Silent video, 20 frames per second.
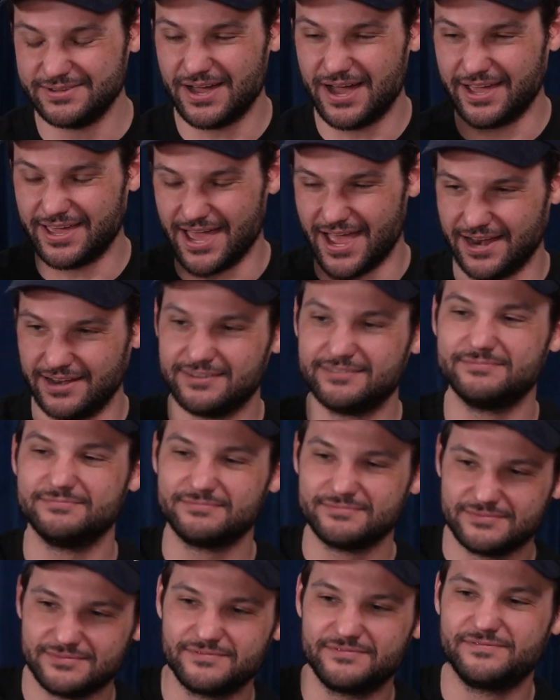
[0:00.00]
again,
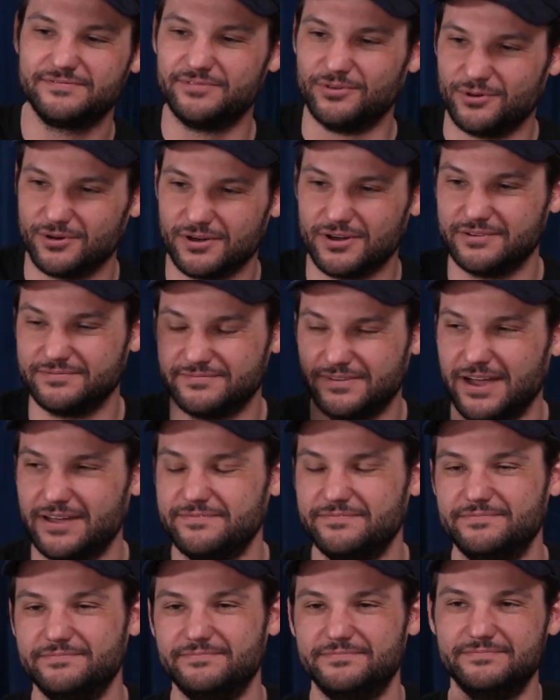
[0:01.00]
4 or
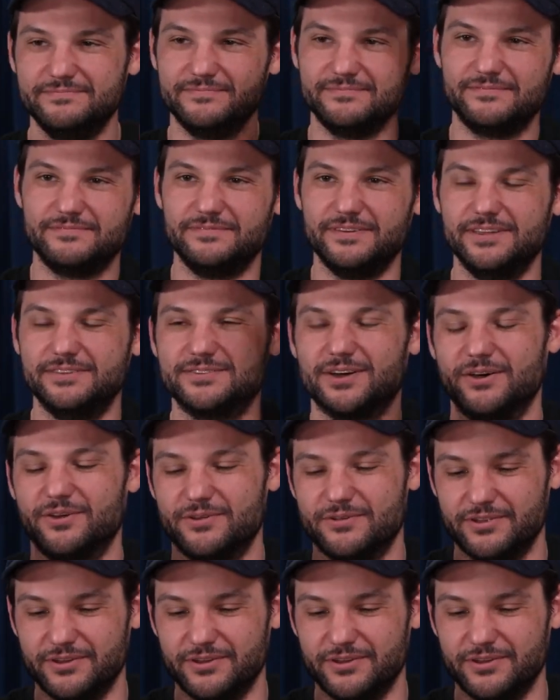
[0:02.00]
5 feet taller